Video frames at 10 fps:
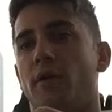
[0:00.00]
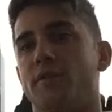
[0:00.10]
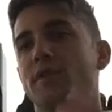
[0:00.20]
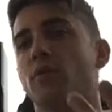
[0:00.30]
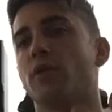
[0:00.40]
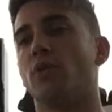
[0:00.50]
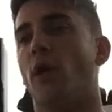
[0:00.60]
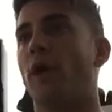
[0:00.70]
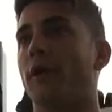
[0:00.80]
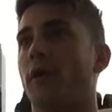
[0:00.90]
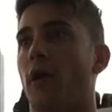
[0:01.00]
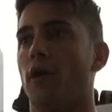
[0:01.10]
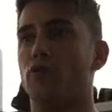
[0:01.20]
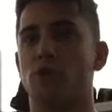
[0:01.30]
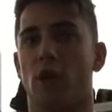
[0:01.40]
see where you are.
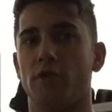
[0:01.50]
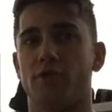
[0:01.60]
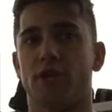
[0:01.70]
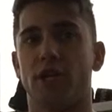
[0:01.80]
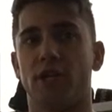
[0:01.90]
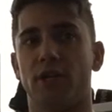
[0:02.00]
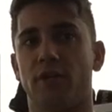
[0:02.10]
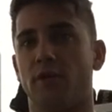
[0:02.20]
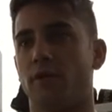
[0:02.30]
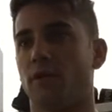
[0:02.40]
Are you tall and skinny?